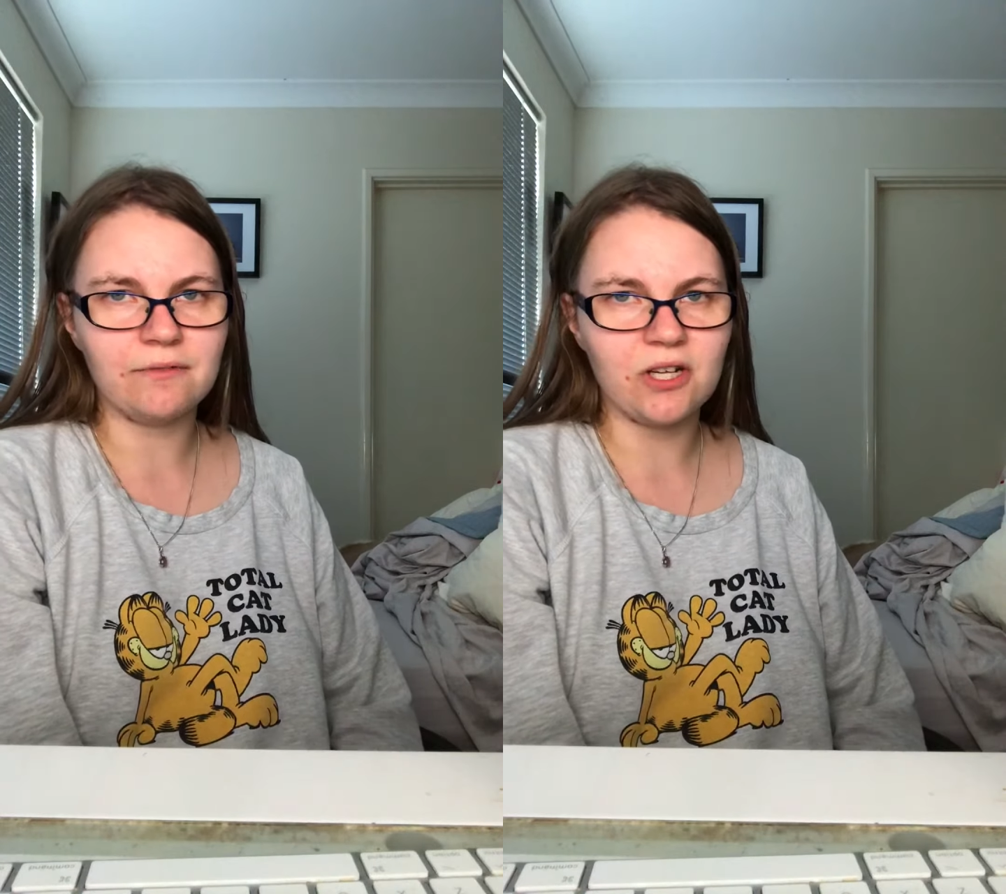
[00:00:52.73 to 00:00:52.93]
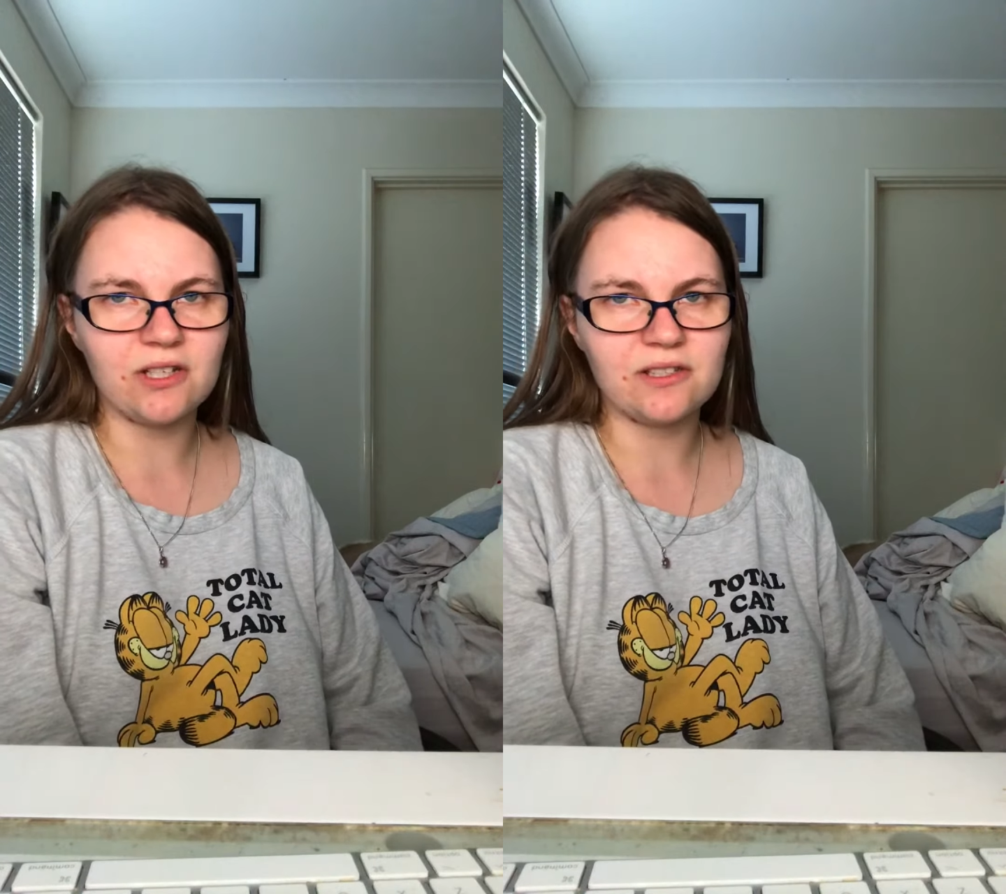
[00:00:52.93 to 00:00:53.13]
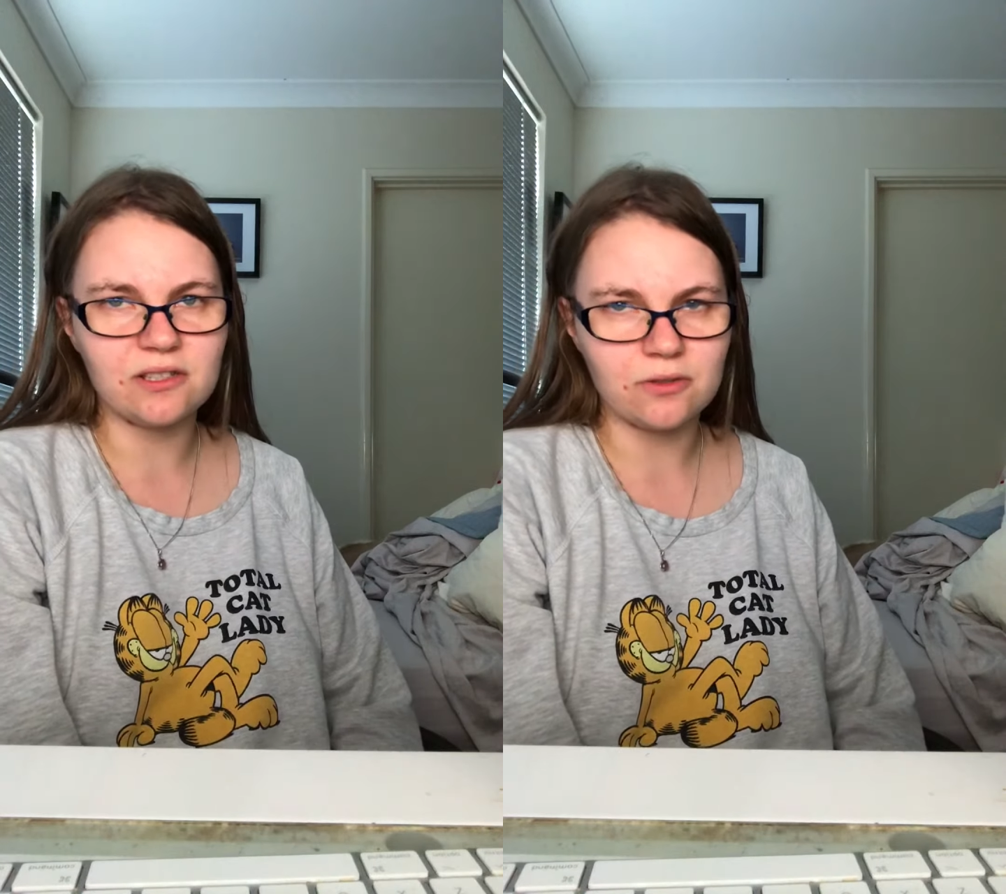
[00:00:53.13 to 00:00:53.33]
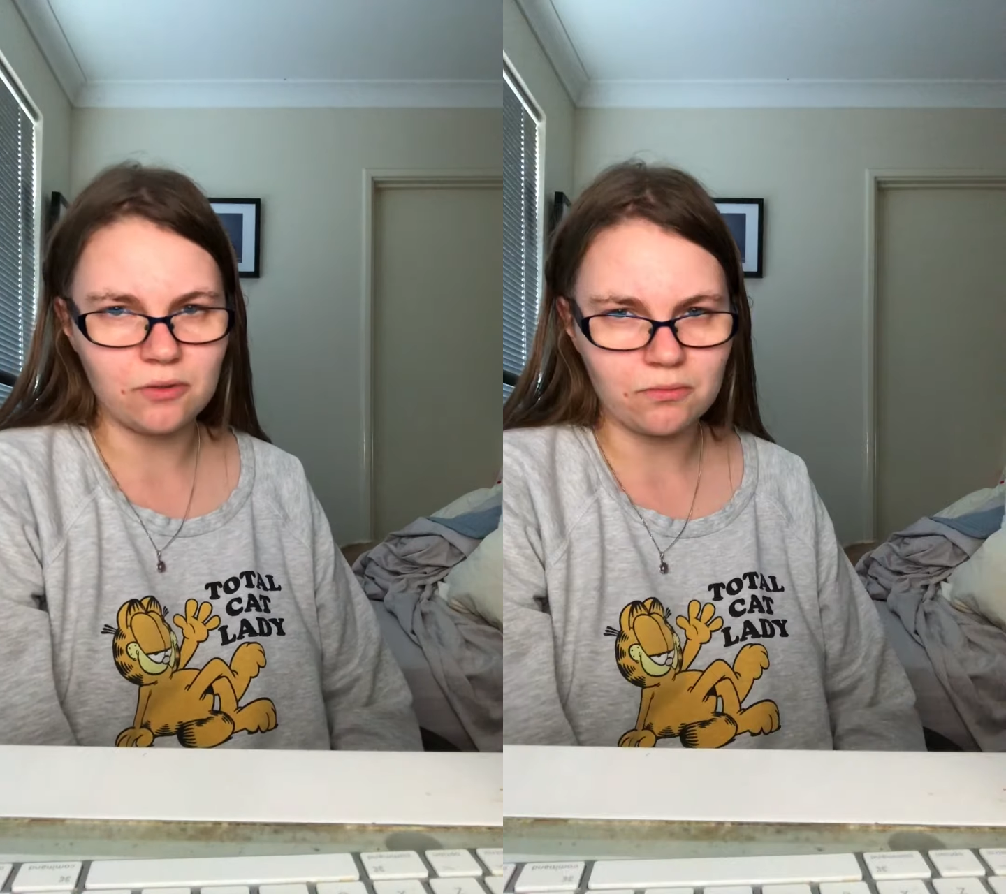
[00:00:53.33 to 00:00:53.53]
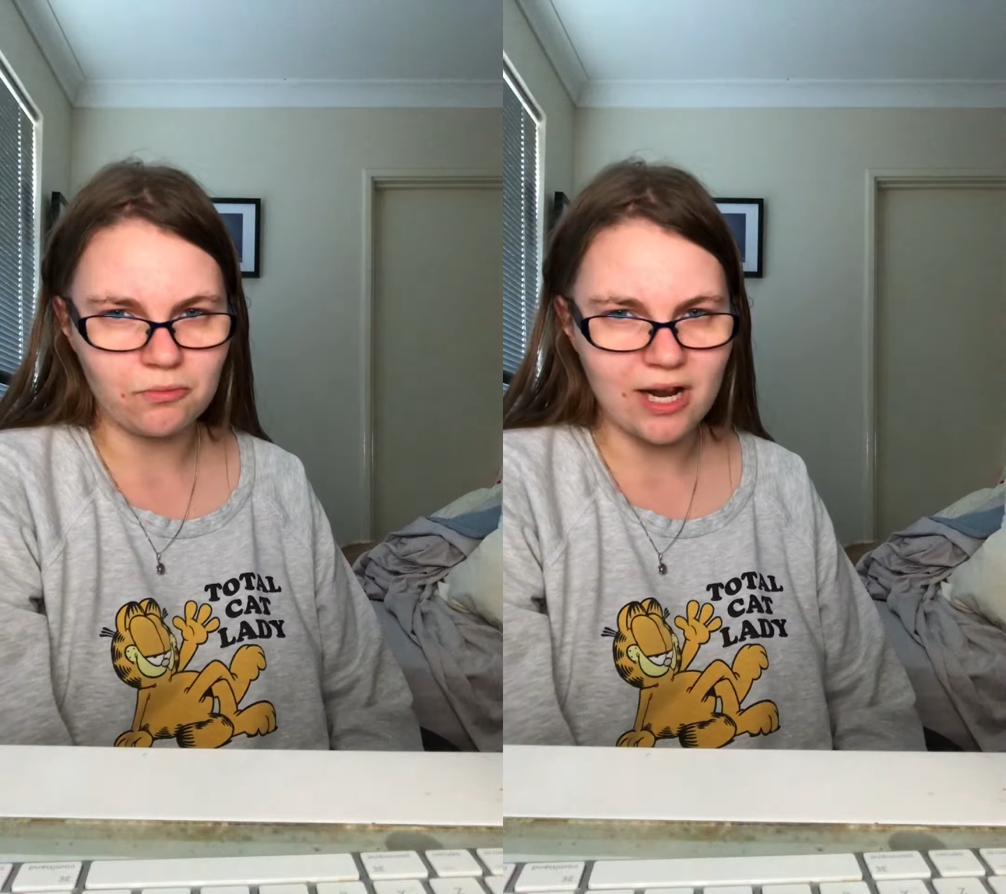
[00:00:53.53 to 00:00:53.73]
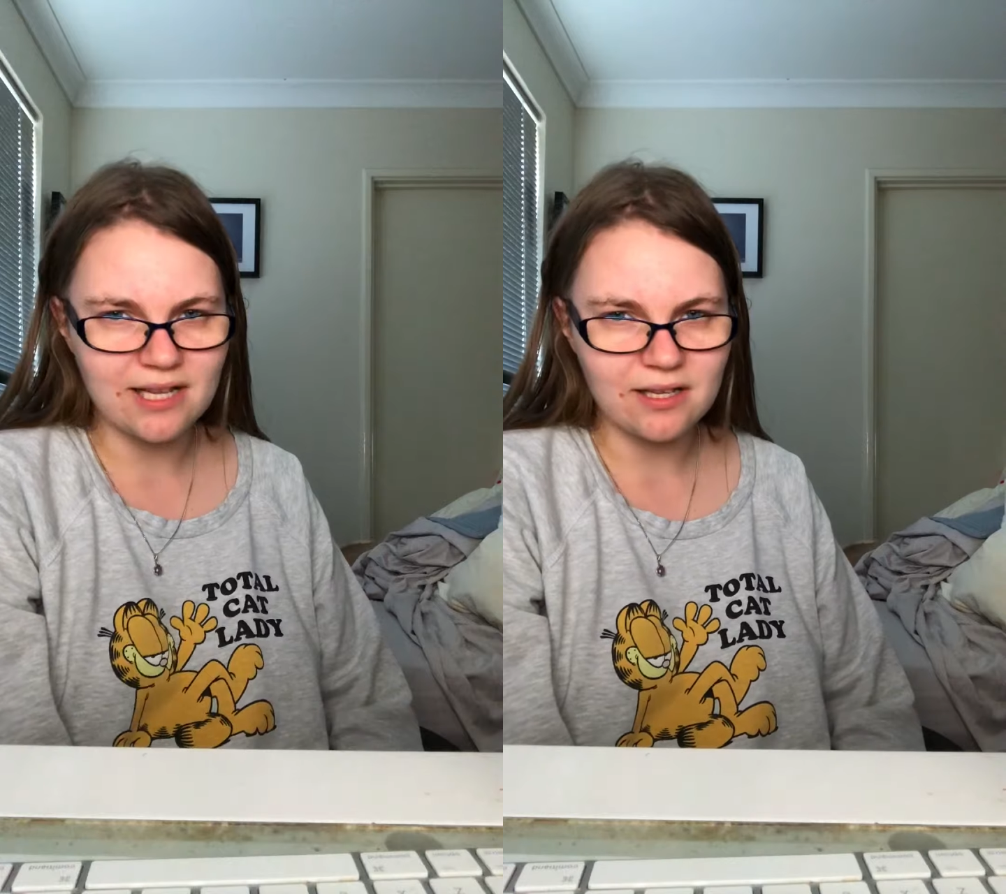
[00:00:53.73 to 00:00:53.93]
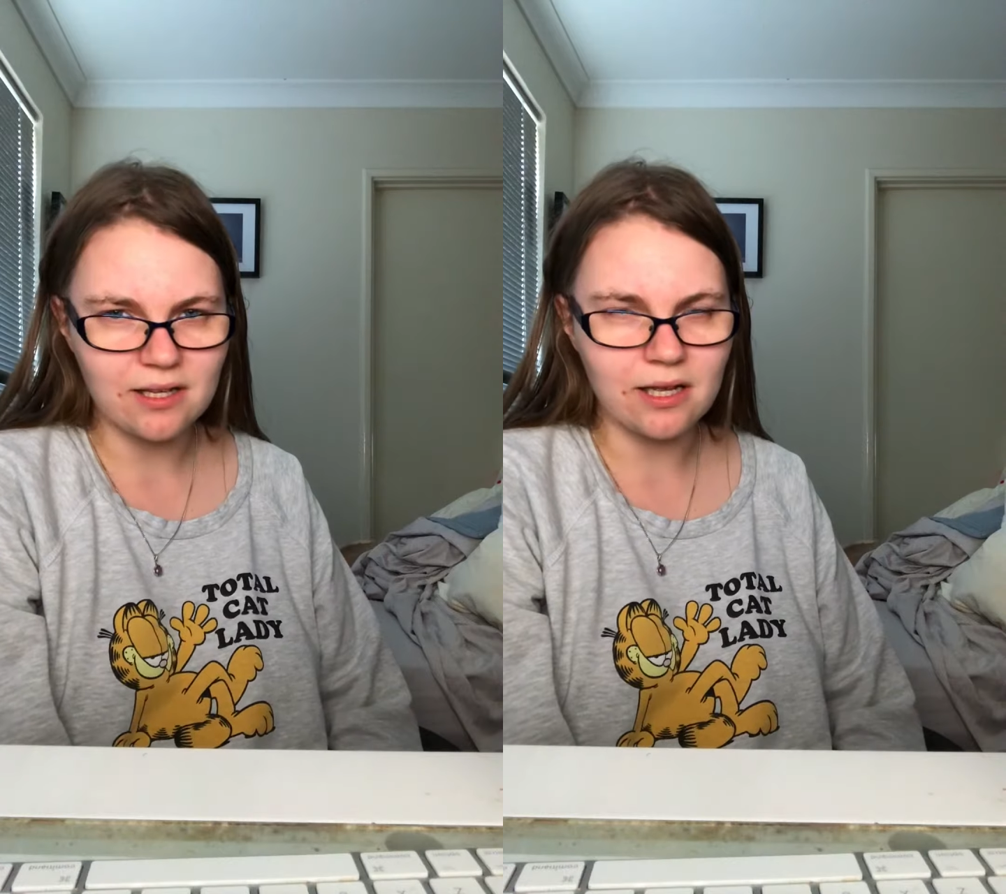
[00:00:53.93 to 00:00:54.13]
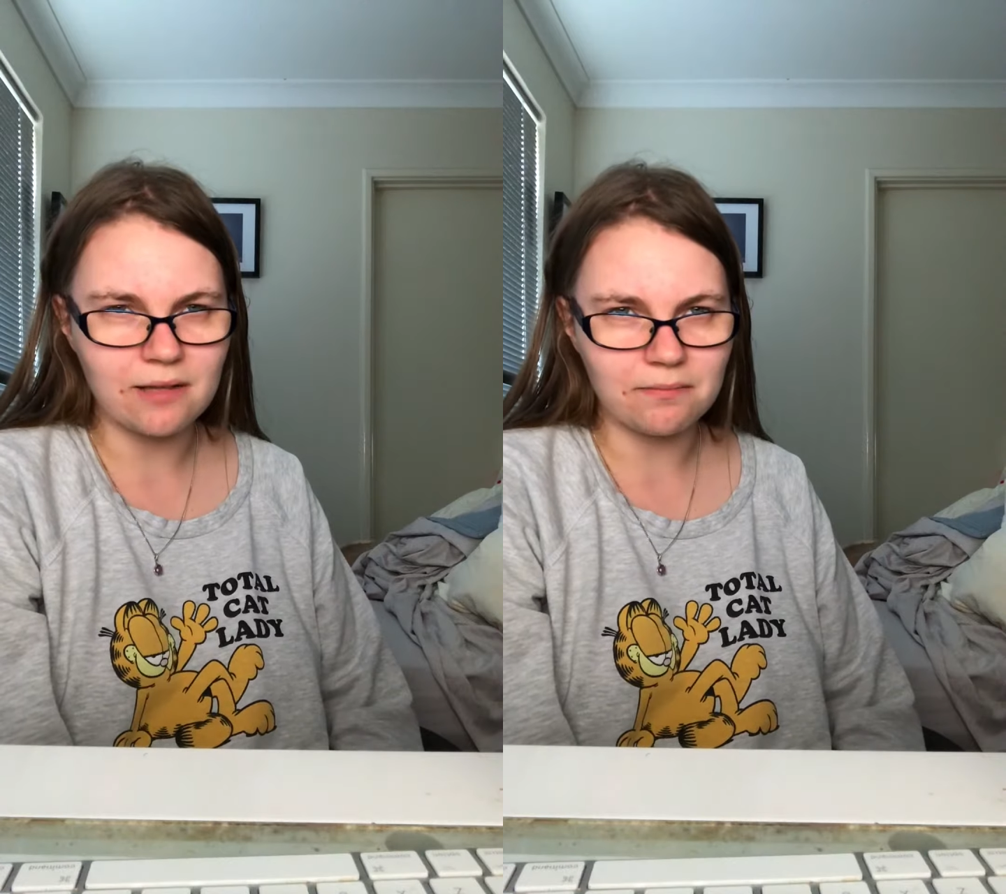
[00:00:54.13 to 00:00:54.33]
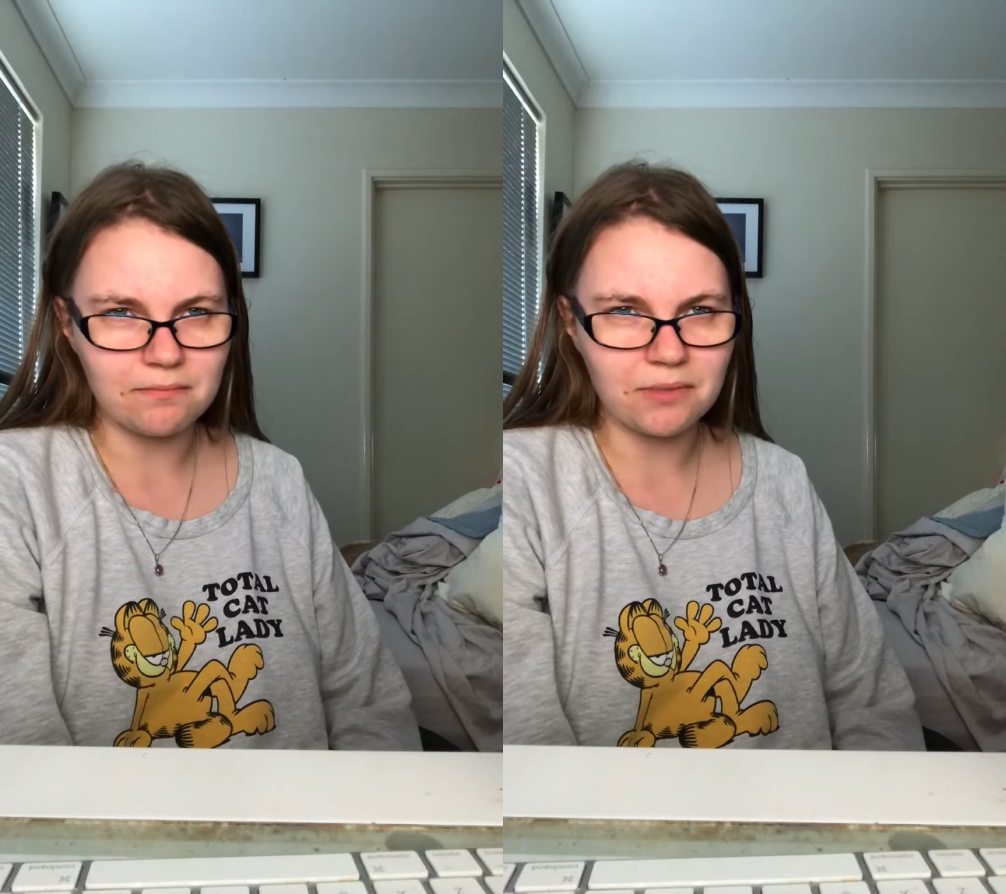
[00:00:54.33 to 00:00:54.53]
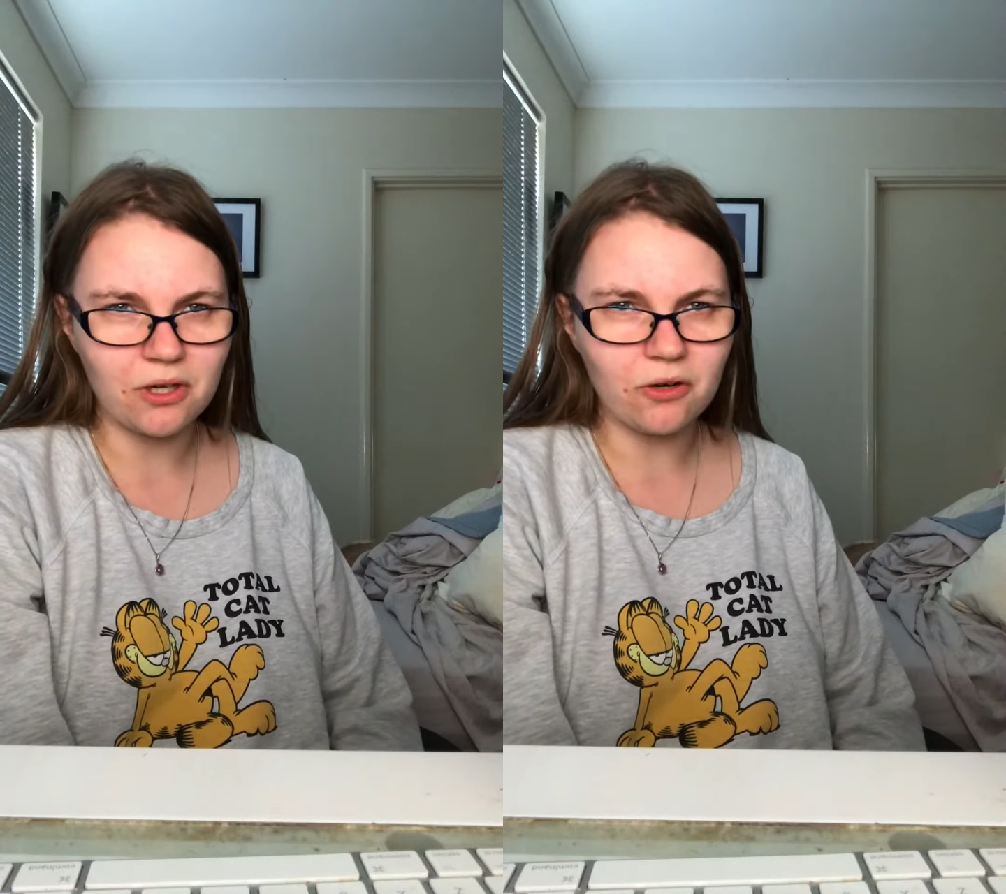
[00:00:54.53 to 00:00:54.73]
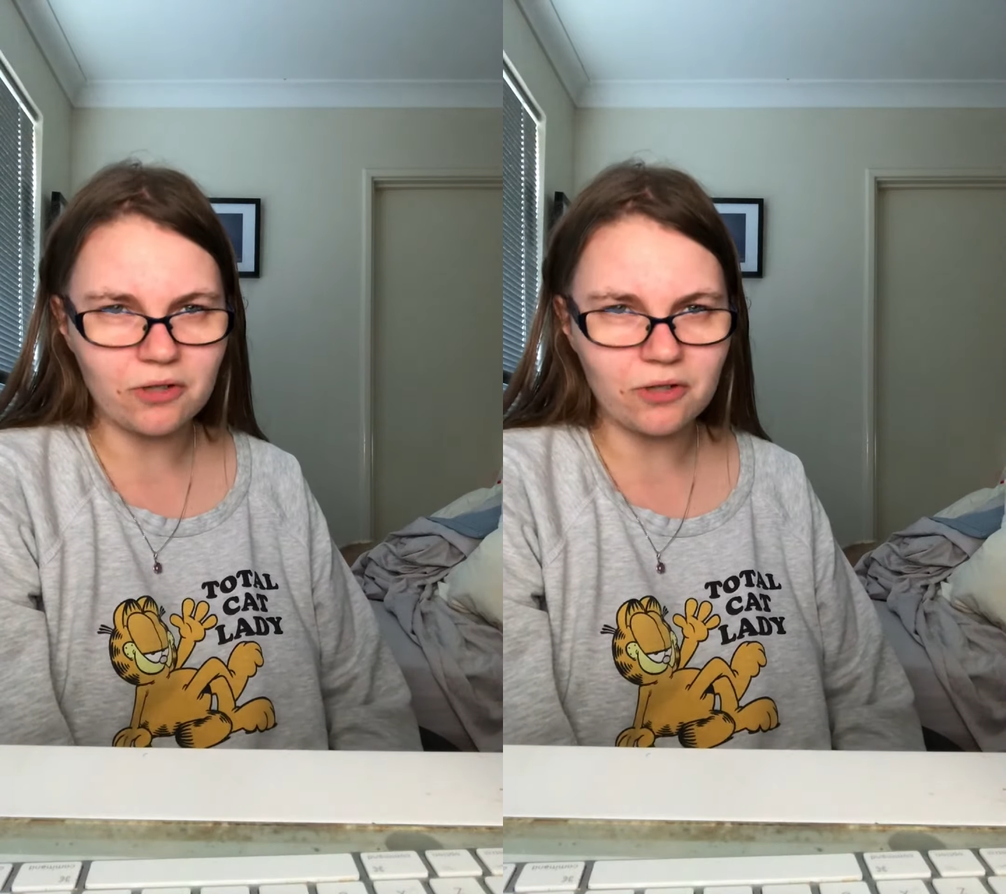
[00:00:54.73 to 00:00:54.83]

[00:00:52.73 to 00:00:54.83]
versus Brisbane